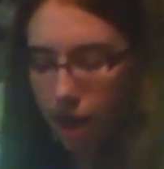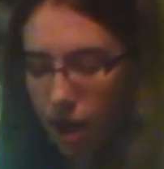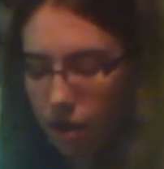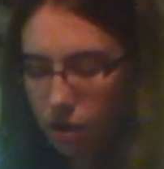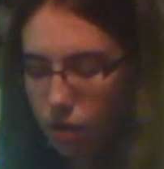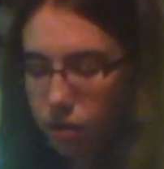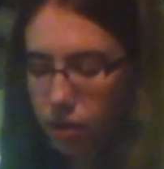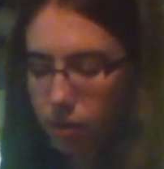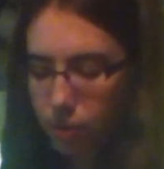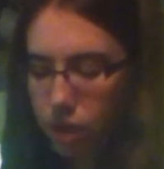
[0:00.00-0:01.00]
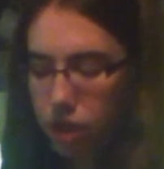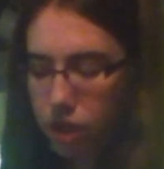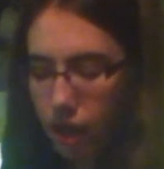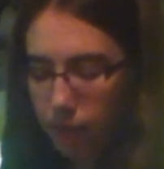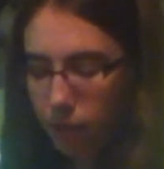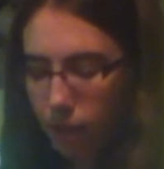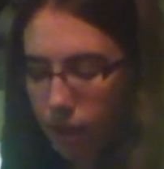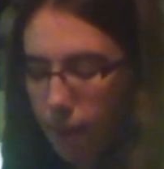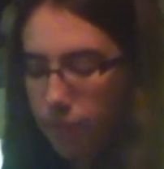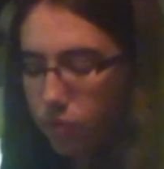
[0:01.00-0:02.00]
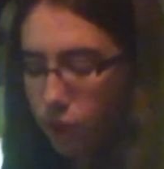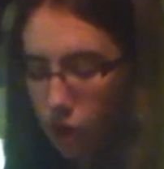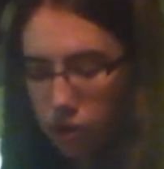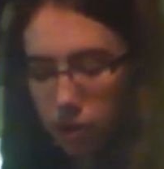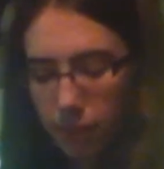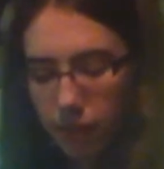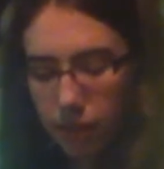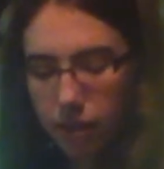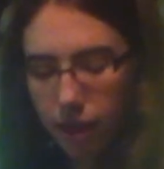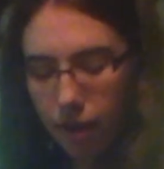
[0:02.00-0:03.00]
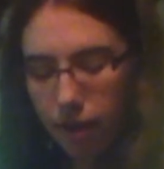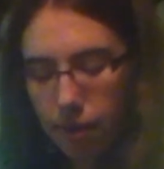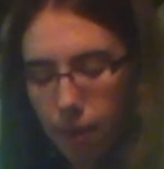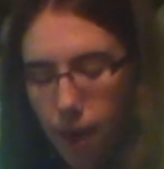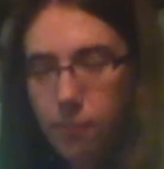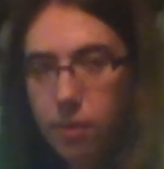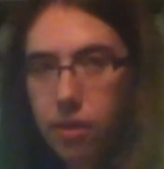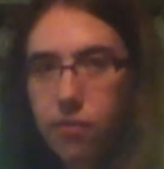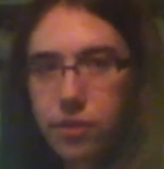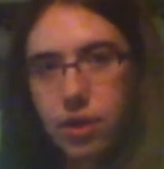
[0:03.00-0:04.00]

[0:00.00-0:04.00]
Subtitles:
and coast of British Columbia also makes the area popular for